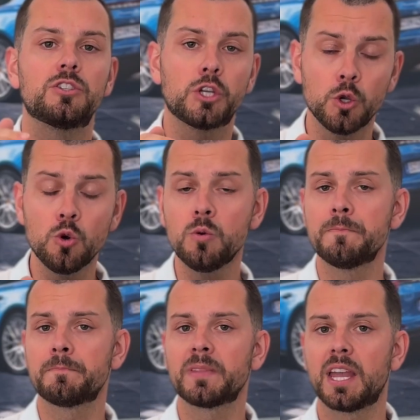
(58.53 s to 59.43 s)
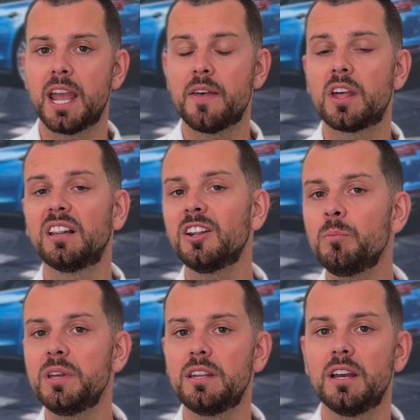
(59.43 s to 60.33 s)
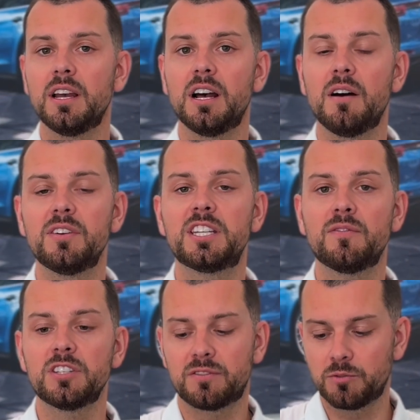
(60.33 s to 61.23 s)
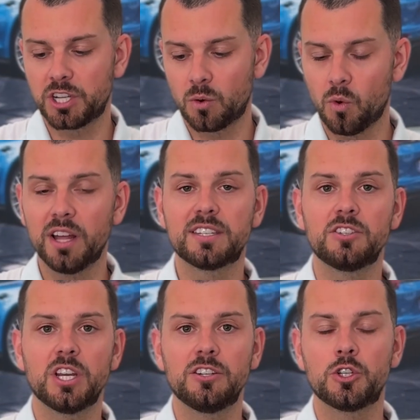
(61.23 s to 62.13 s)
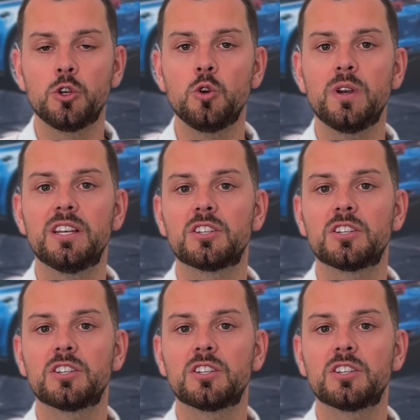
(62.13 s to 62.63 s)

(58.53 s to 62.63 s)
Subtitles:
2. And then a little bit of a difference from Gen 1 to Gen 2 is